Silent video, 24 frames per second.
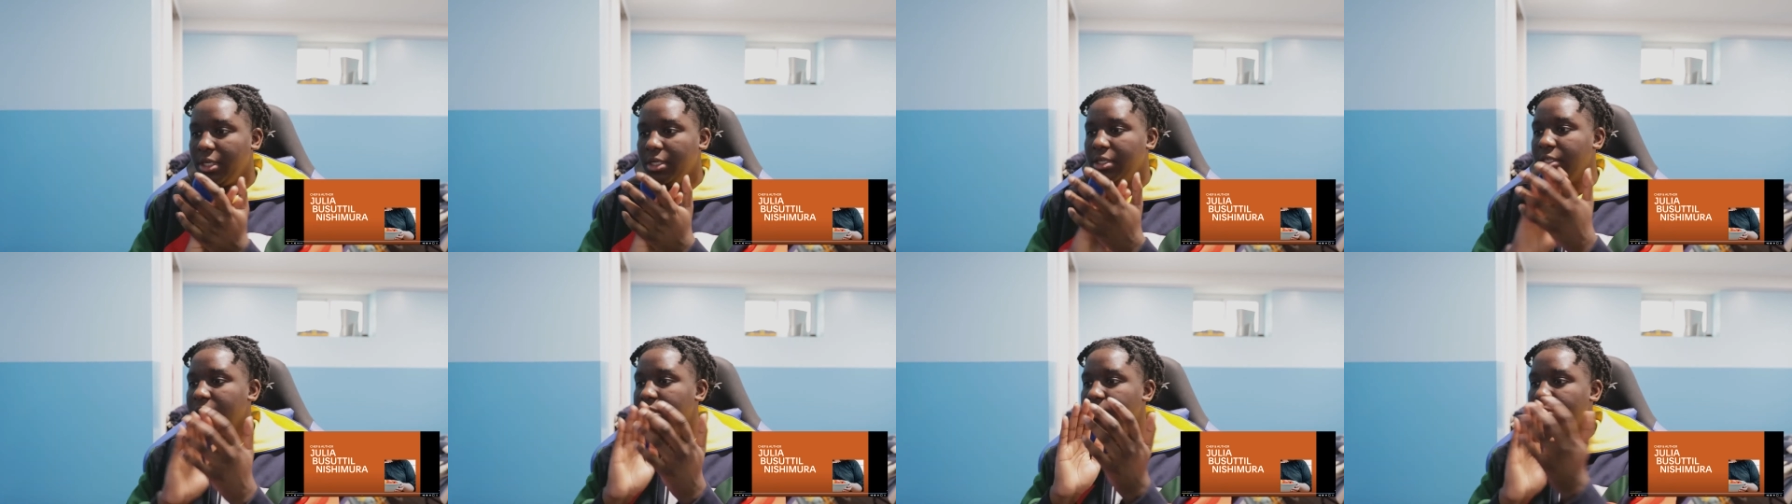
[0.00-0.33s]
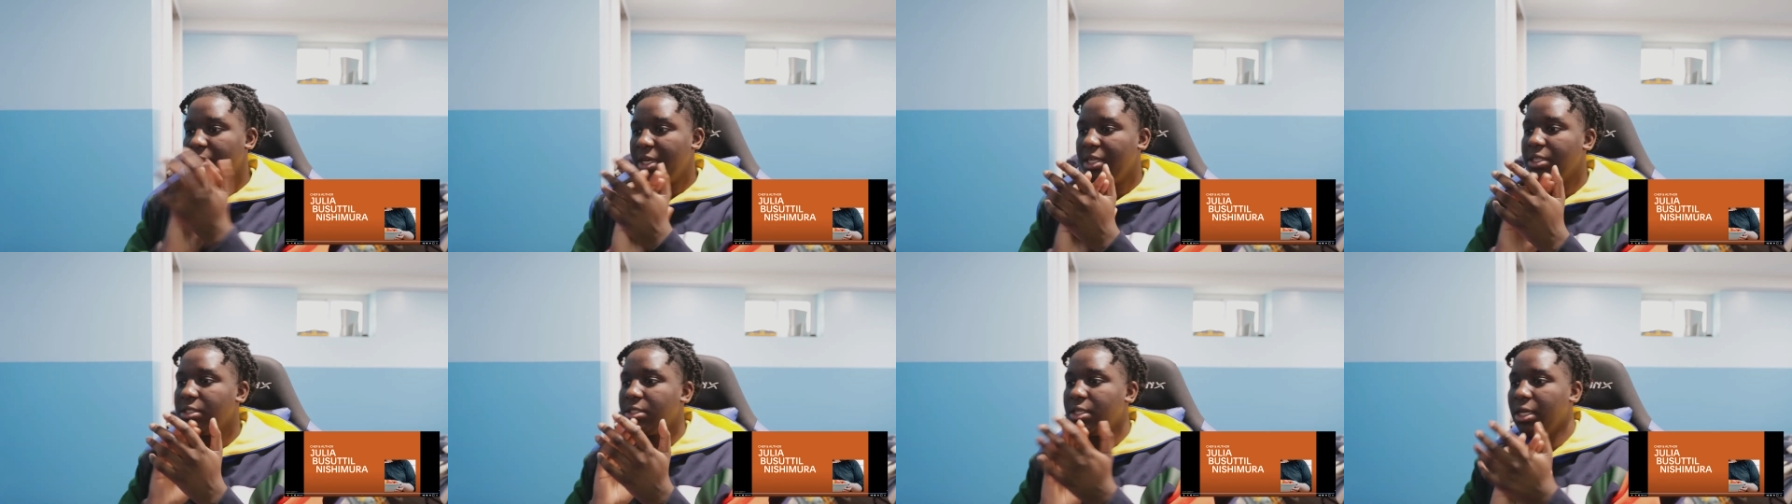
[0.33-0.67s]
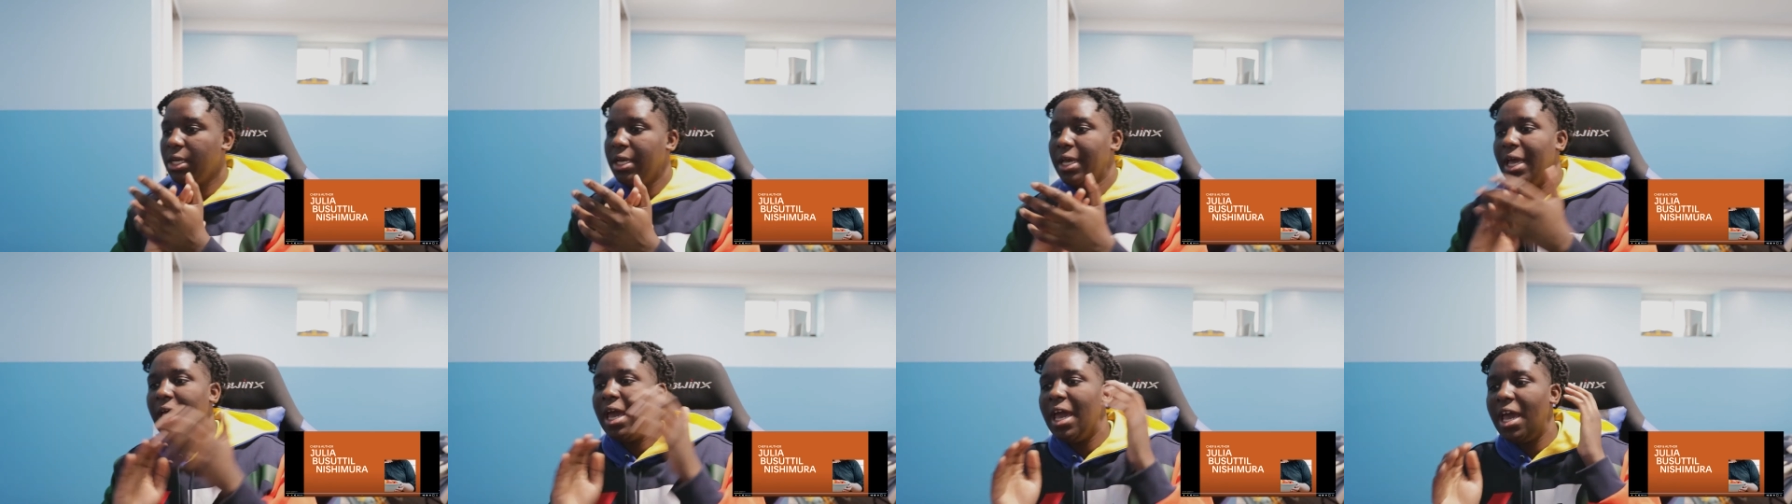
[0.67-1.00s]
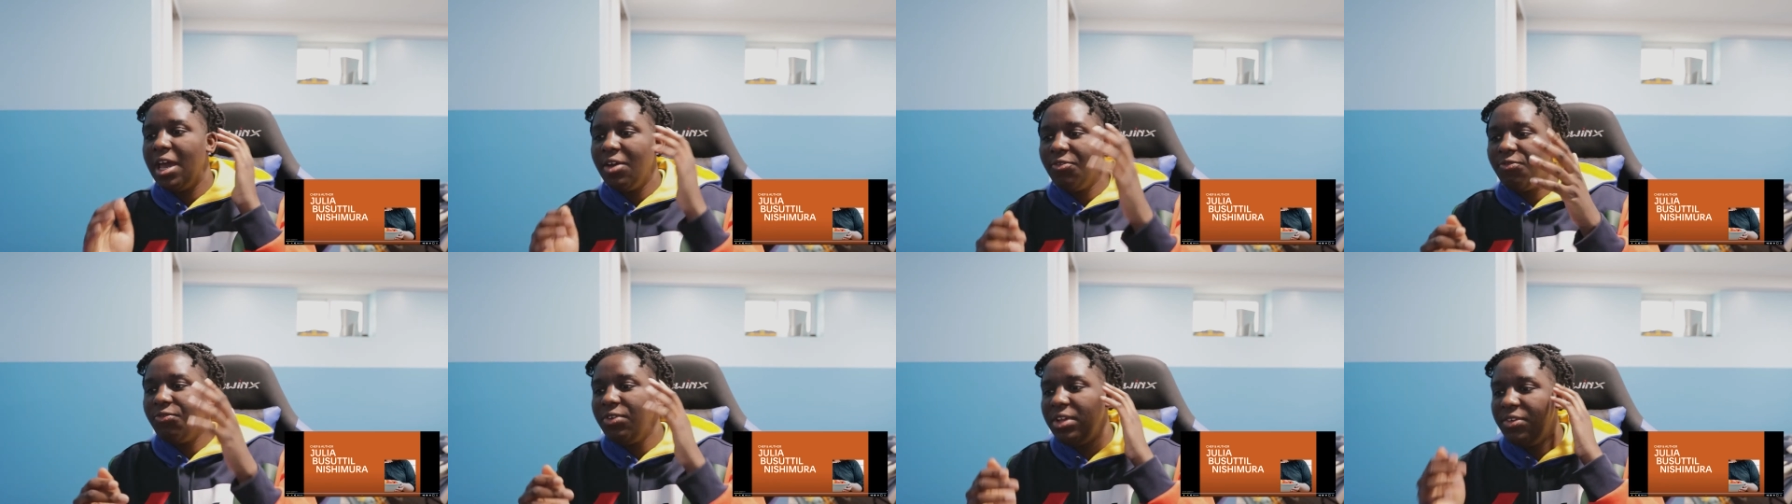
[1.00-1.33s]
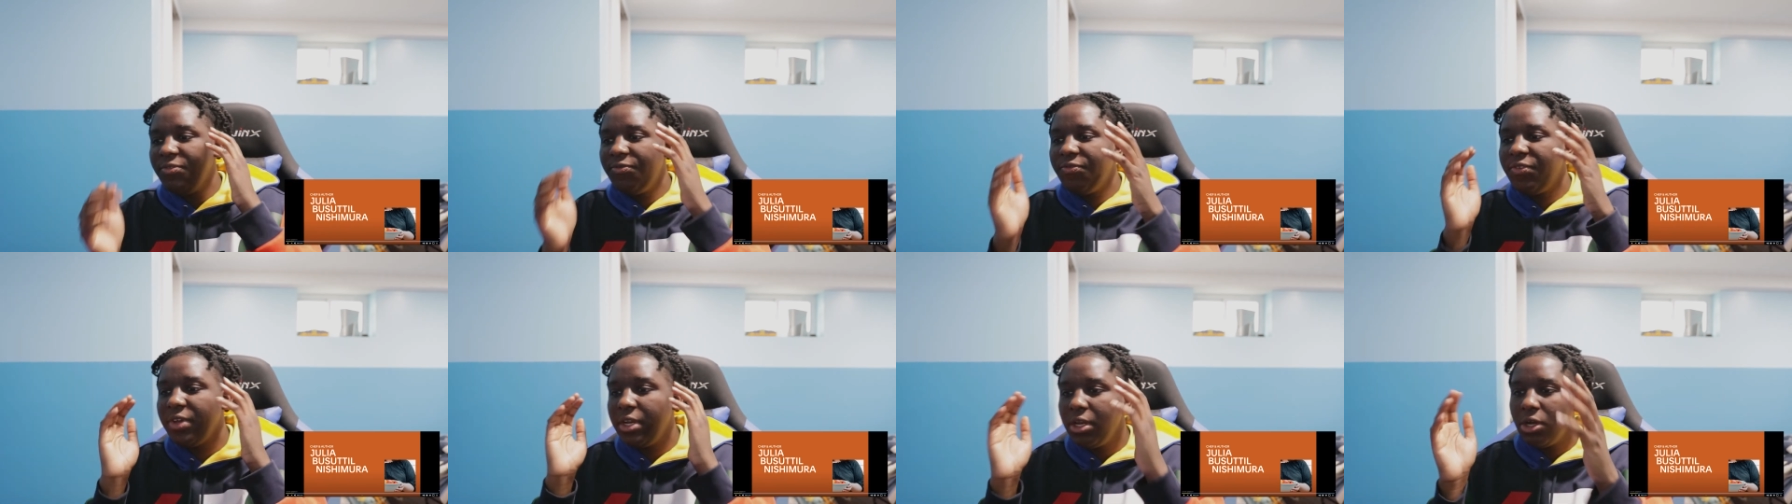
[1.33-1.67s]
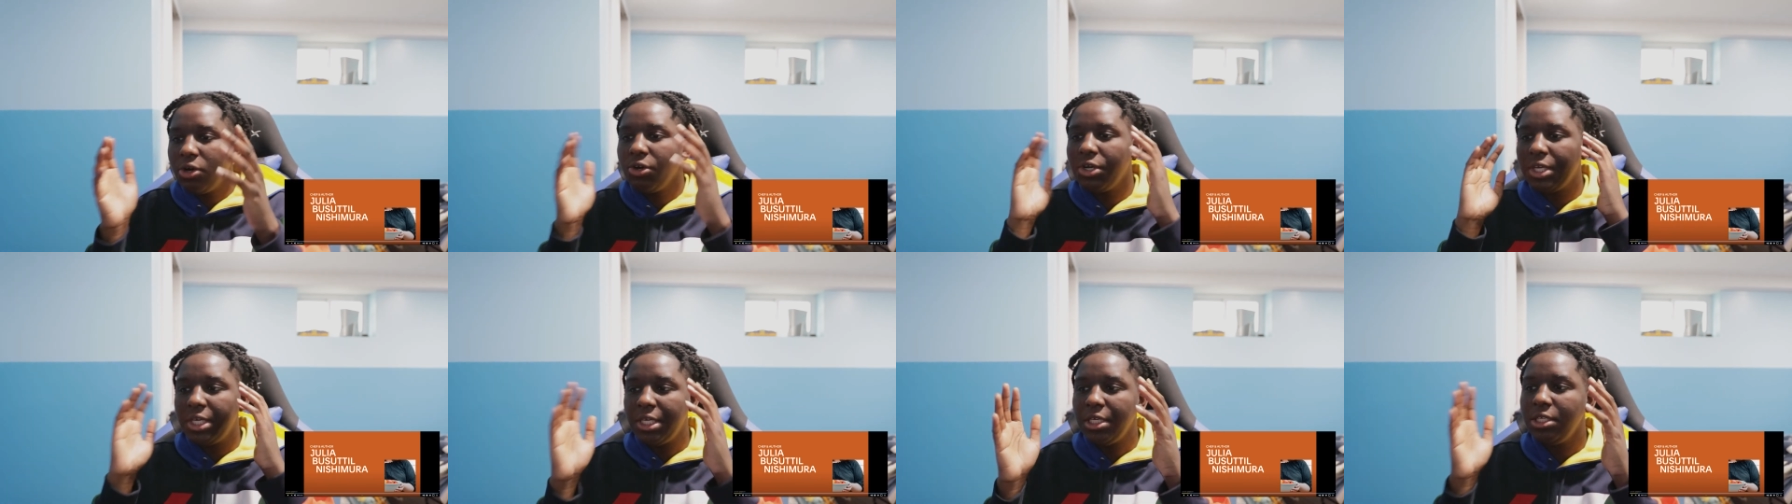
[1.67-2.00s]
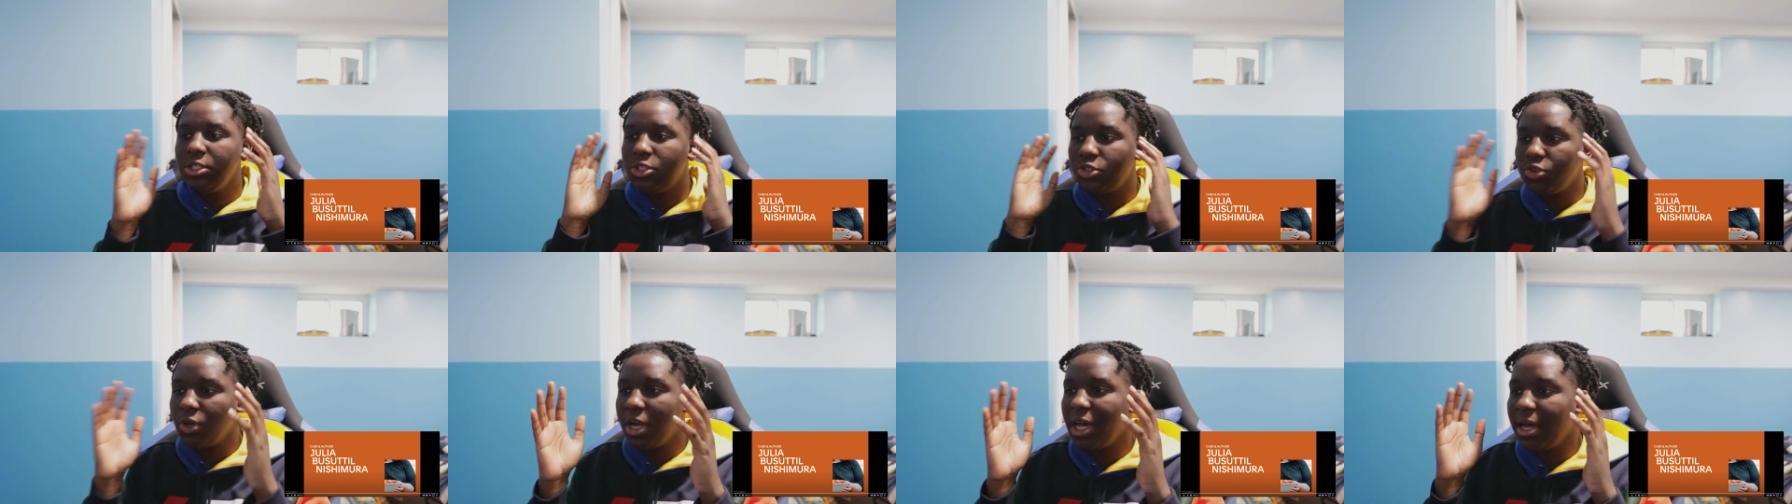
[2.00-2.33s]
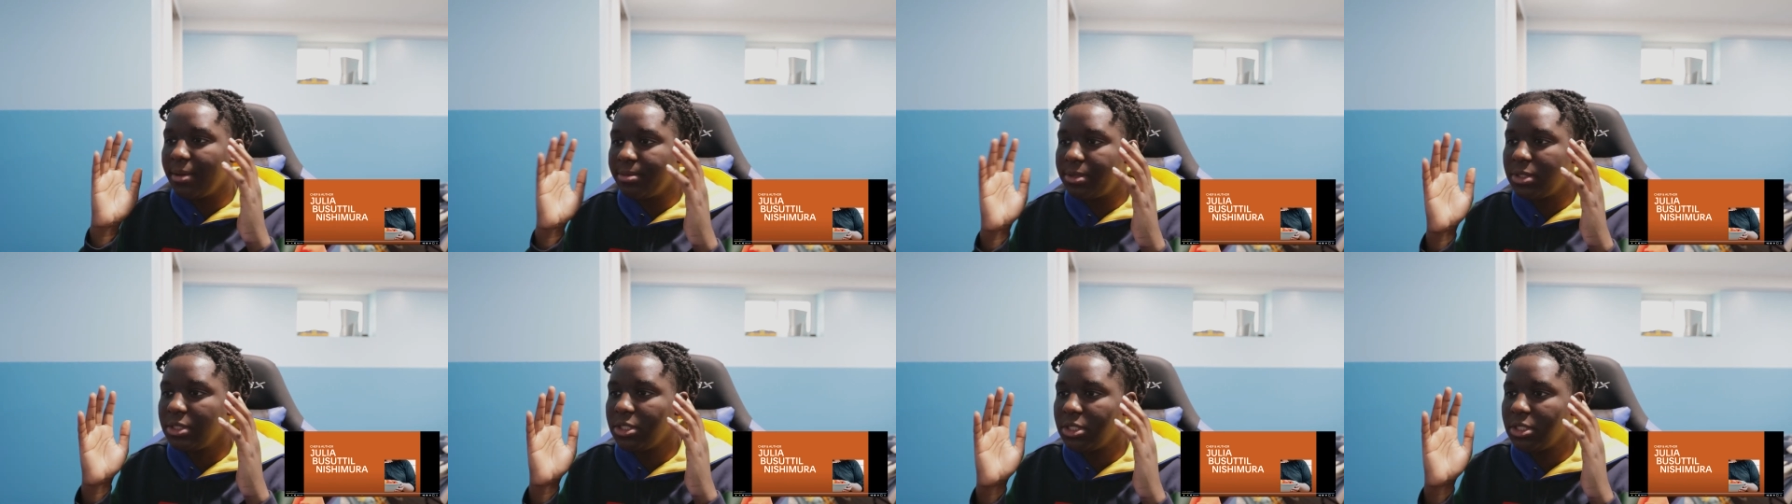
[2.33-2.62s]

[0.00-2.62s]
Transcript: This man is every video he drops